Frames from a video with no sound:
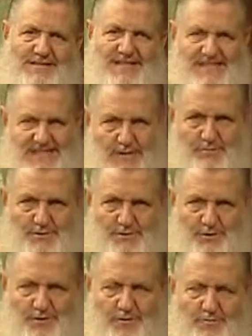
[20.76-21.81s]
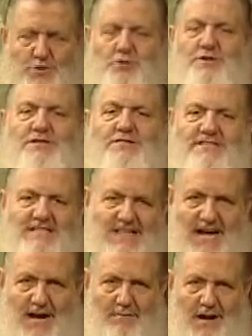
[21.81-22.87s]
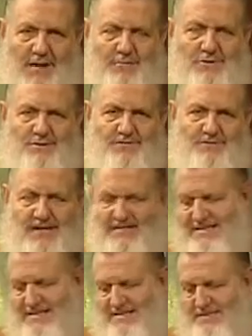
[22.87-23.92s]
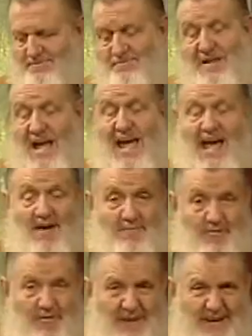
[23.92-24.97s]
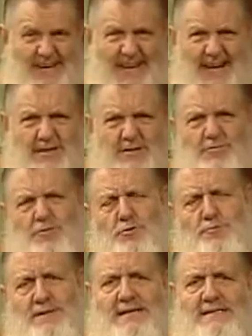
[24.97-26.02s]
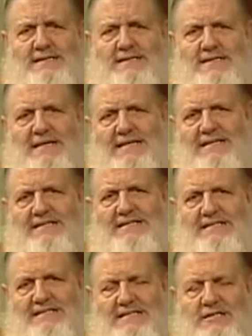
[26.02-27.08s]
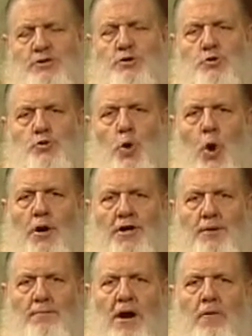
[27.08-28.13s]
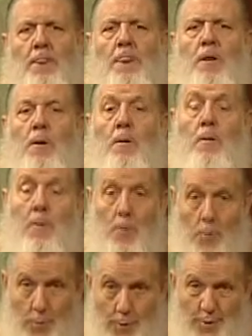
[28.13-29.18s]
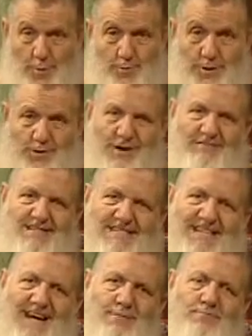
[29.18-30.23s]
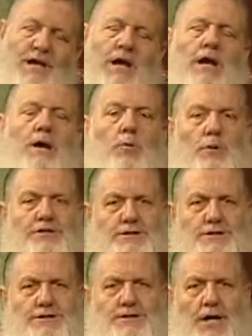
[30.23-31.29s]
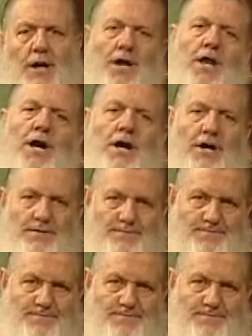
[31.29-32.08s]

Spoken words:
this episode of Beauties of Islam. I'm Yusuf Estes, and for the next few minutes, let's continue talking about the real beauty of Islam, which is Allah.